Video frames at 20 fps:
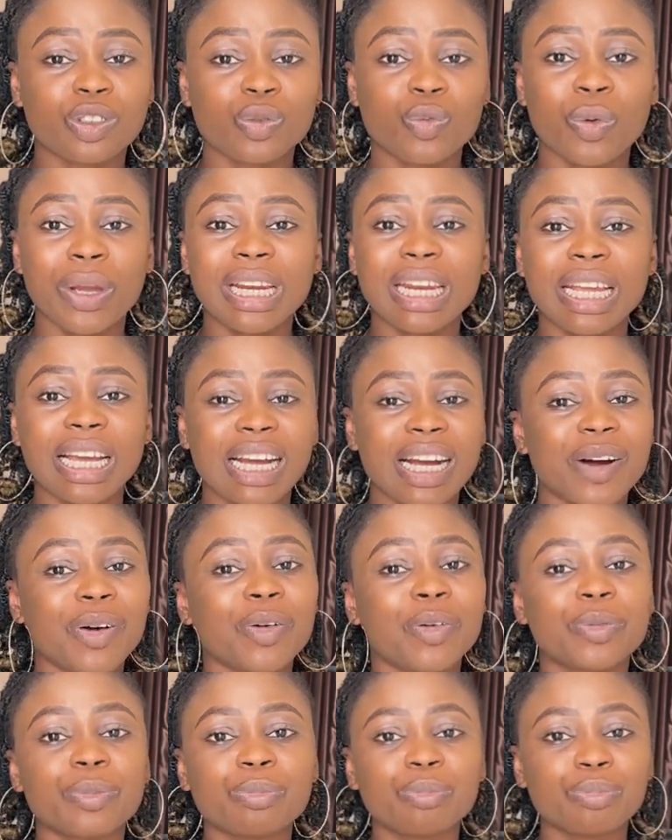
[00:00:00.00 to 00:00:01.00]
the wedding
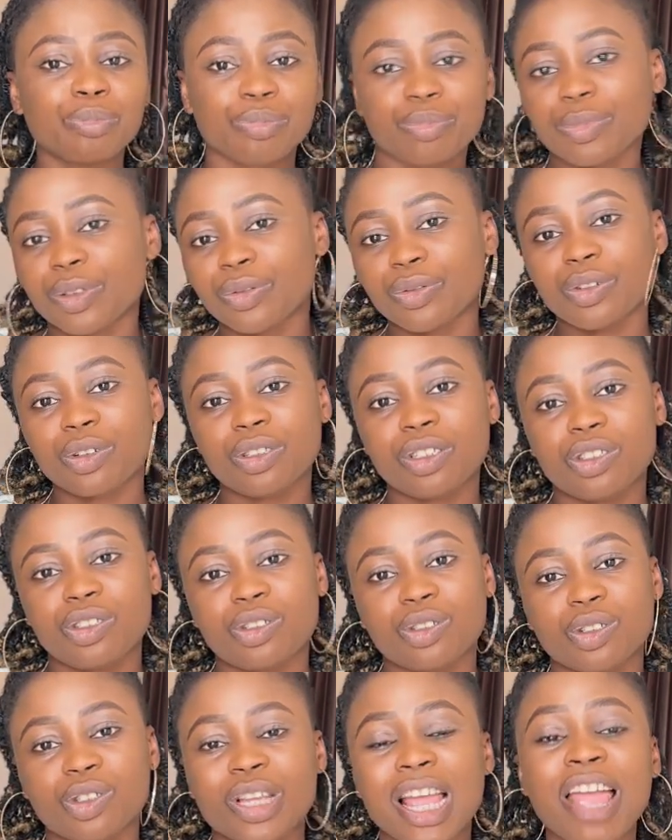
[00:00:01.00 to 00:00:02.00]
gown before the
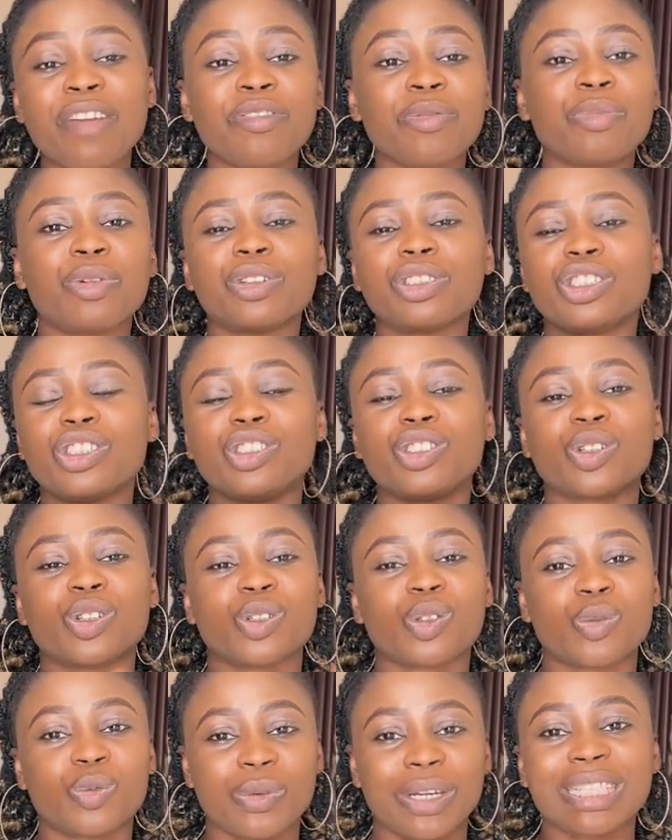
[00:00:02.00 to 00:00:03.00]
church everybody
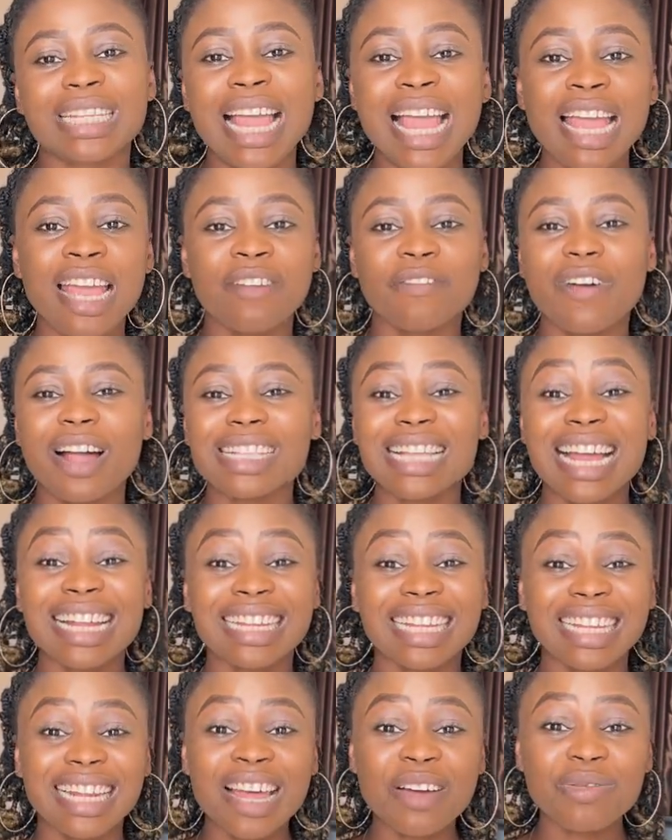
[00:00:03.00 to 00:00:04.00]
just went in fact
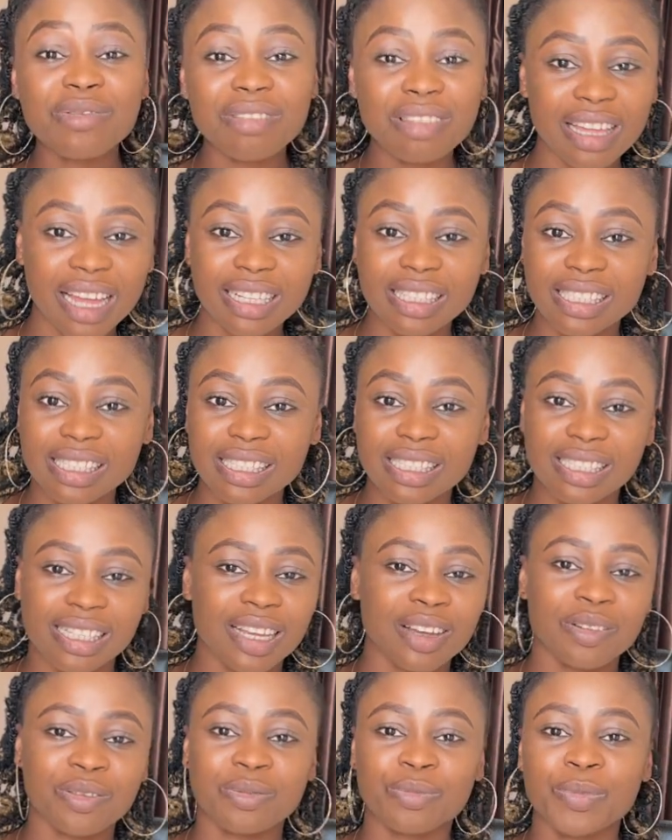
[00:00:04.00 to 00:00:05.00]
at the level
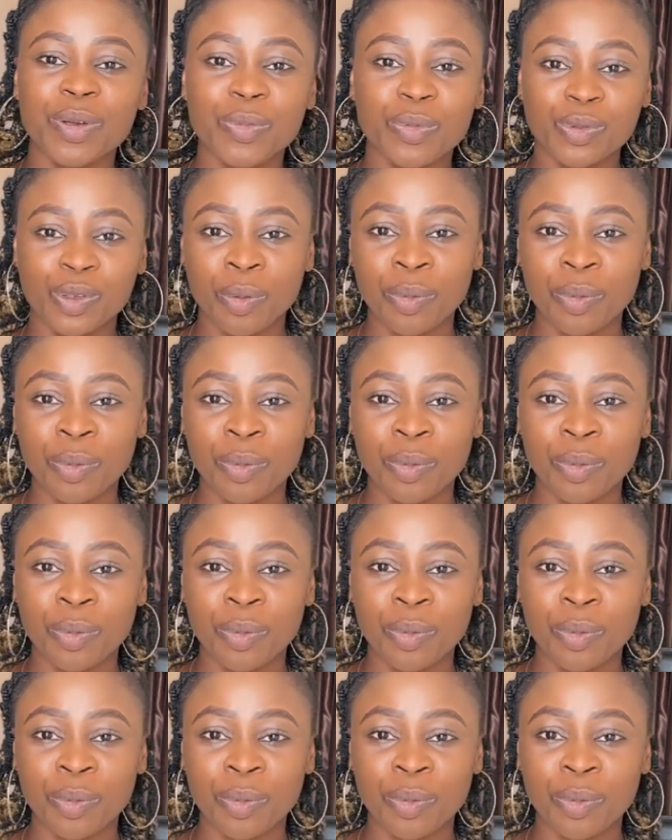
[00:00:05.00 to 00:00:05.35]
30,